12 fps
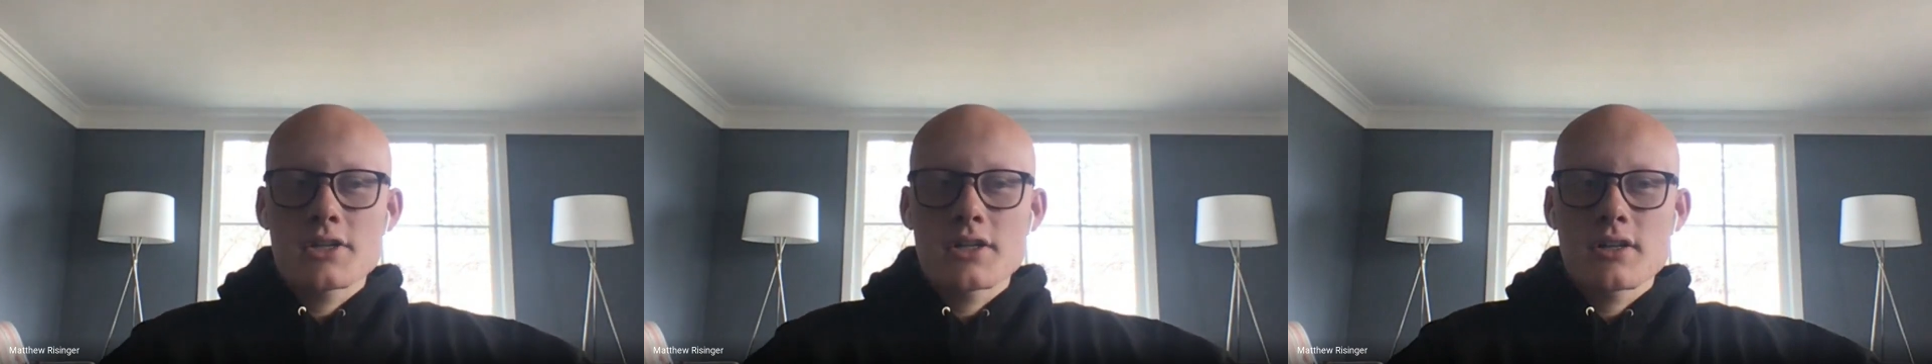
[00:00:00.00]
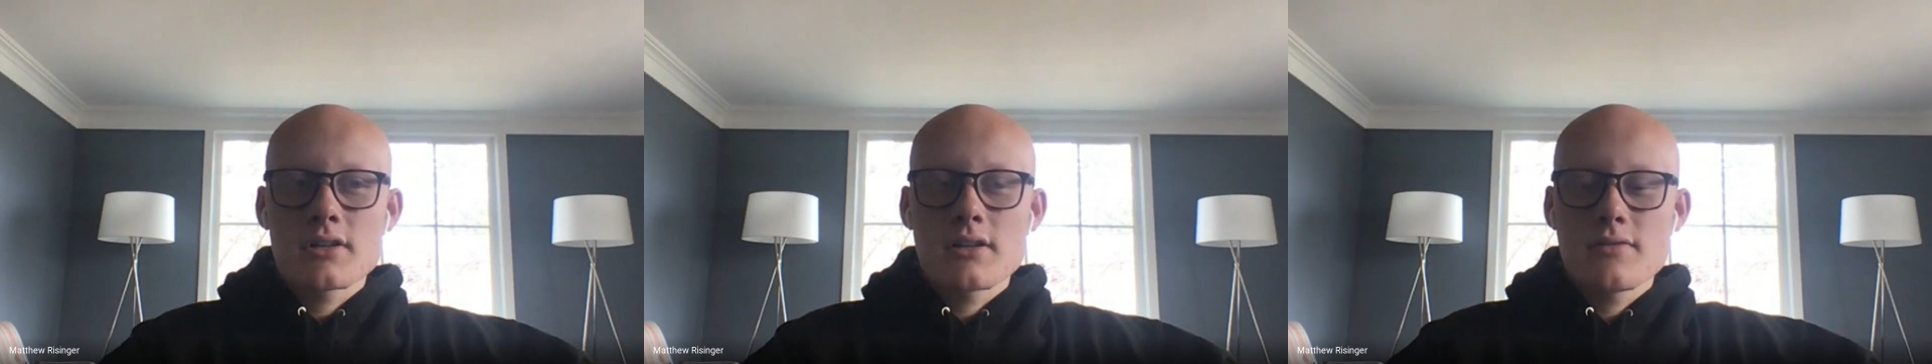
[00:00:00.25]

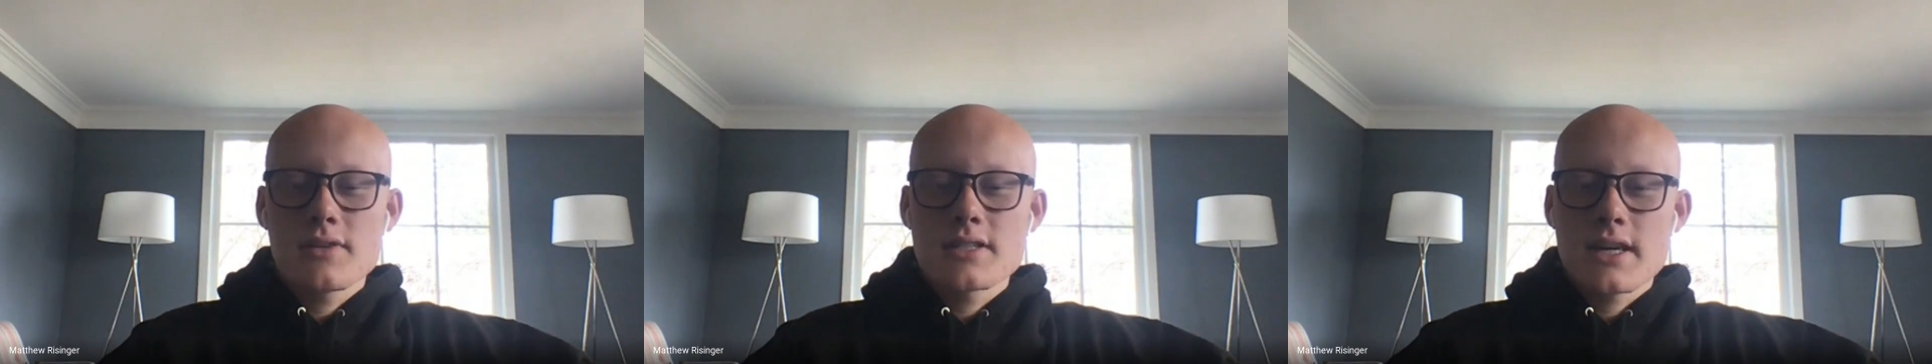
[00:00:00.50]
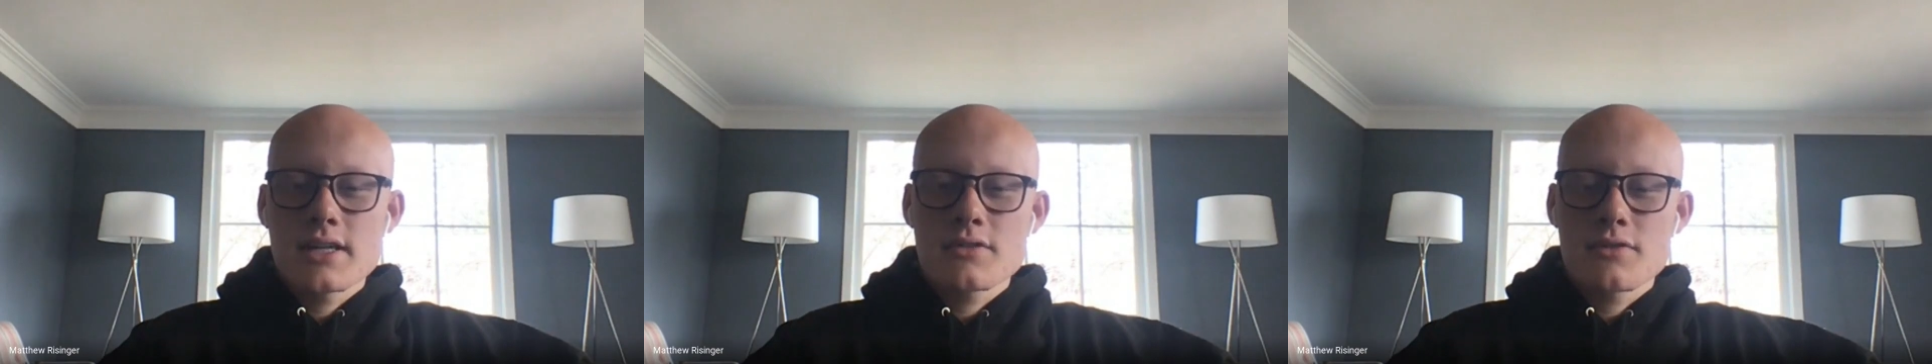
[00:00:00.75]
sure if
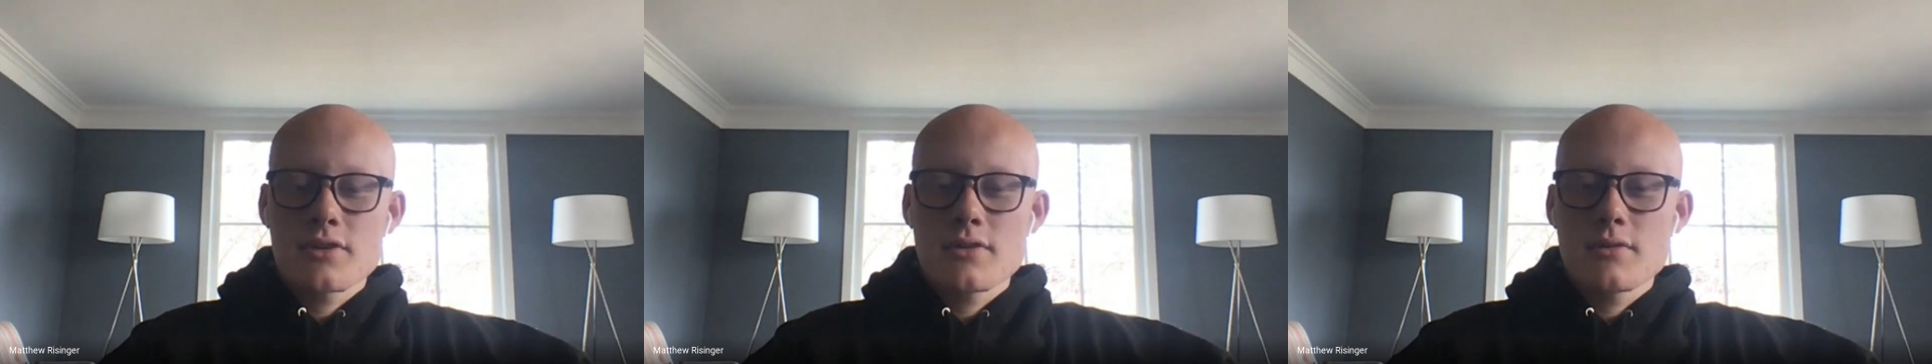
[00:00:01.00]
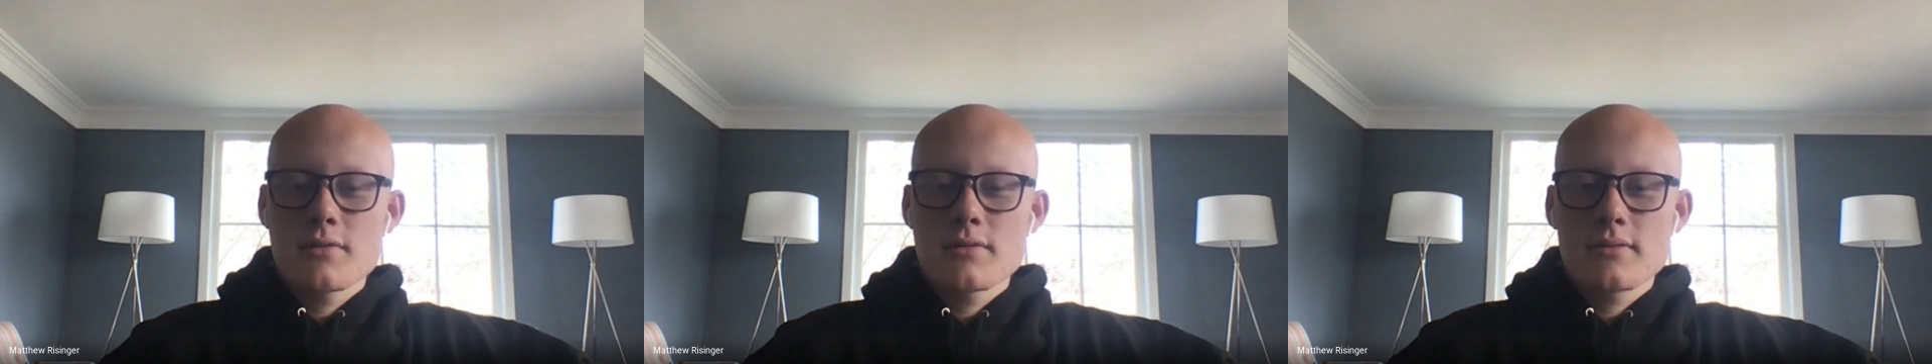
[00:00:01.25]
design is for
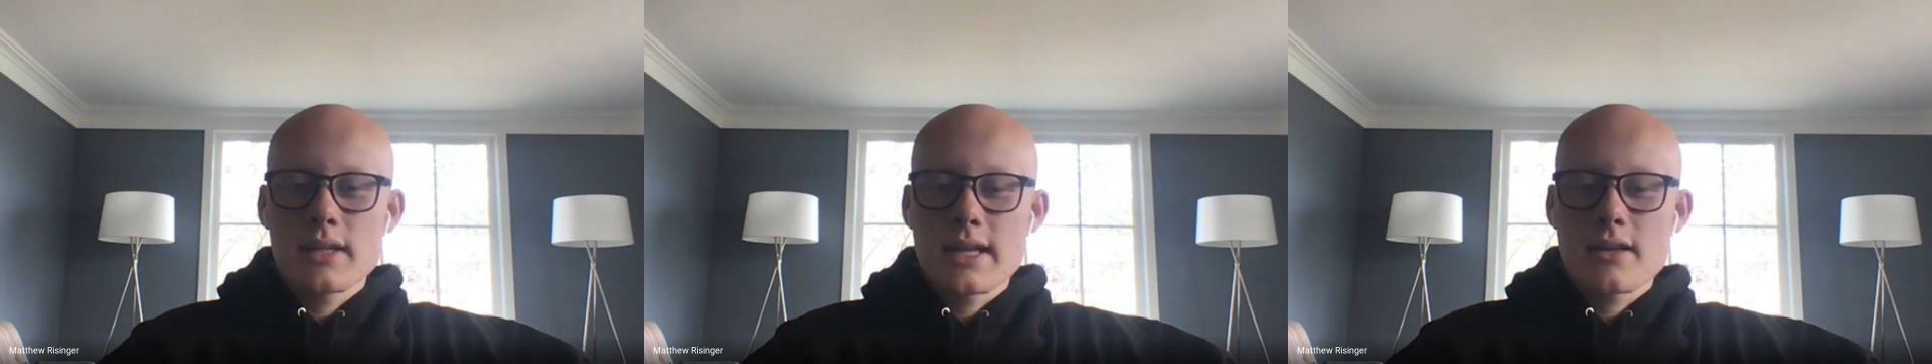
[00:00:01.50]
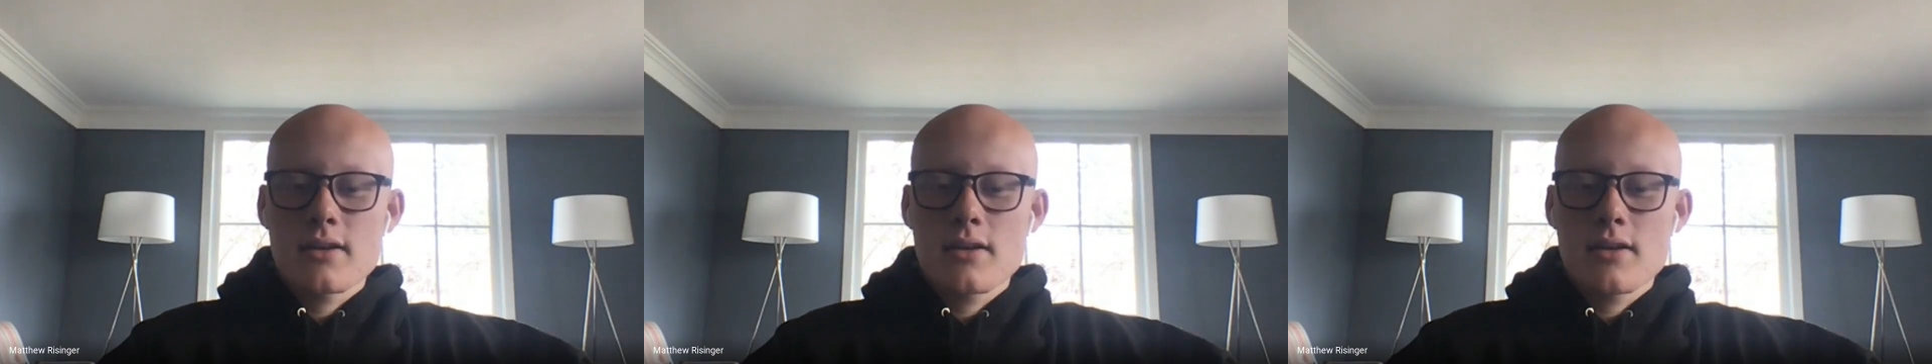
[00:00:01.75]
you, like,